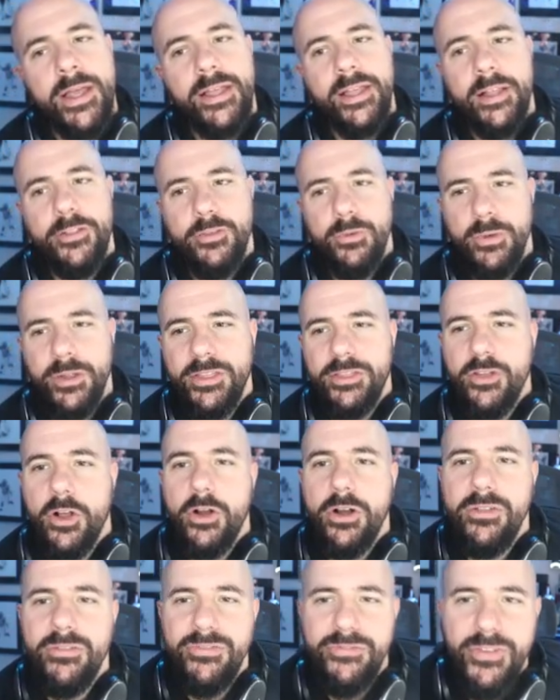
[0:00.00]
Get to a
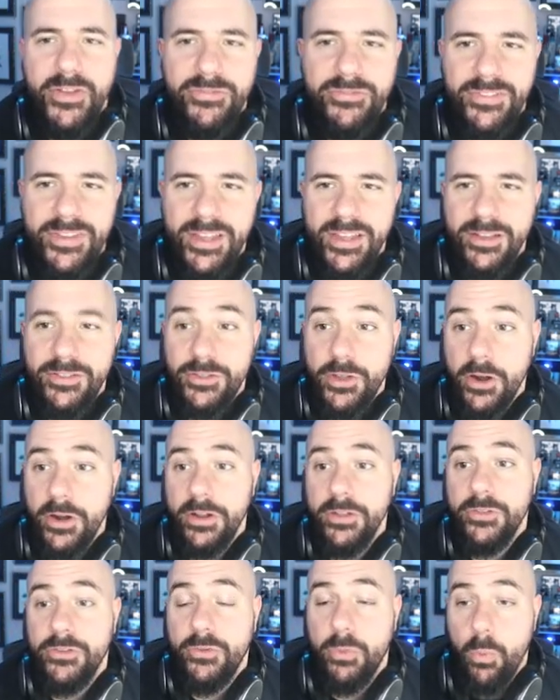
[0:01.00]
3rd and 15,
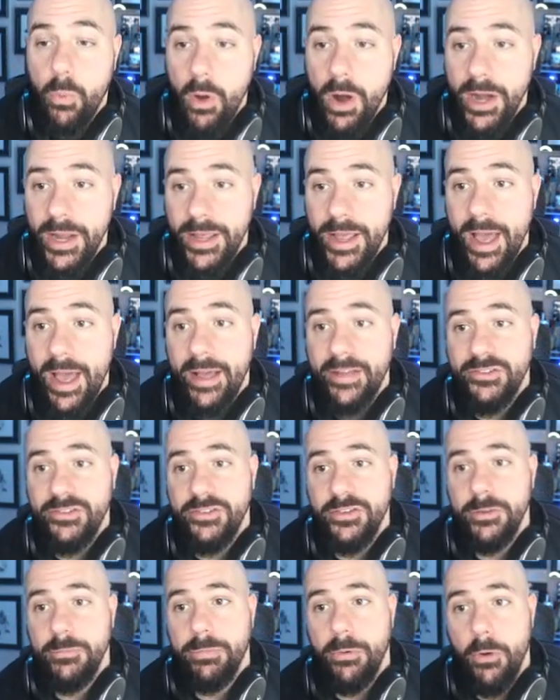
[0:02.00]
3rd and 20
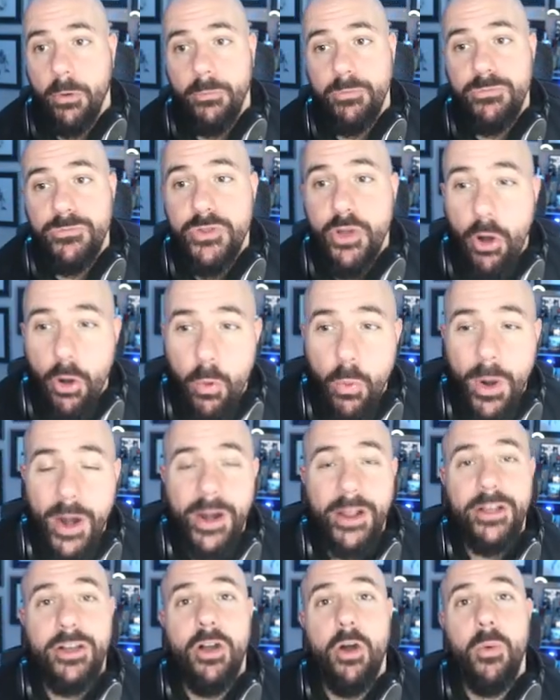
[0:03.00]
actually. Boom, nowhere
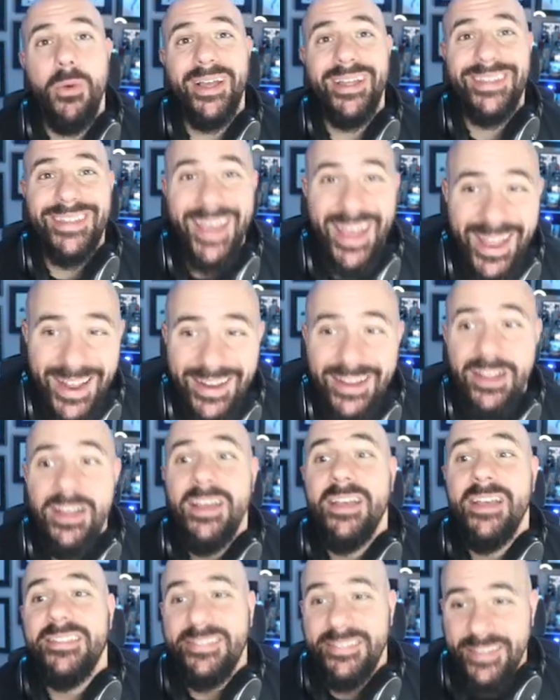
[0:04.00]
to go again.
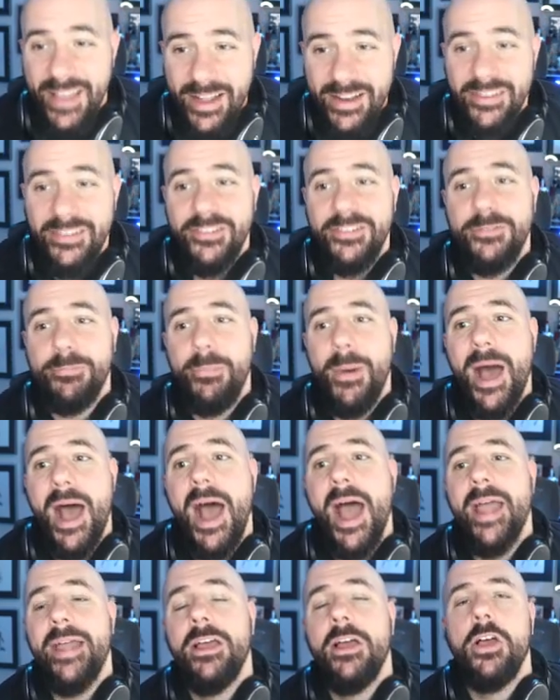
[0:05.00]
Send the
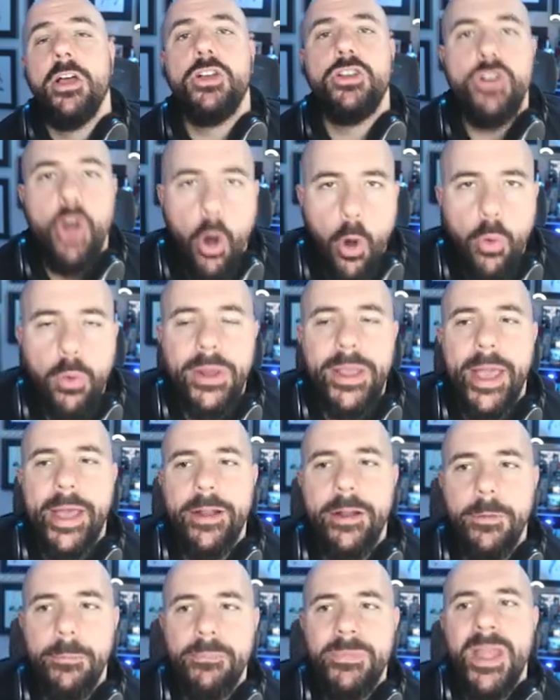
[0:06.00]
spy, go
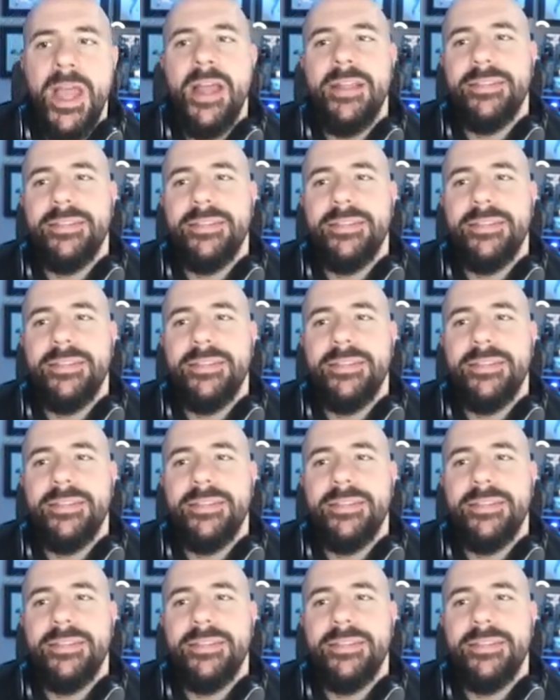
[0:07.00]
get him.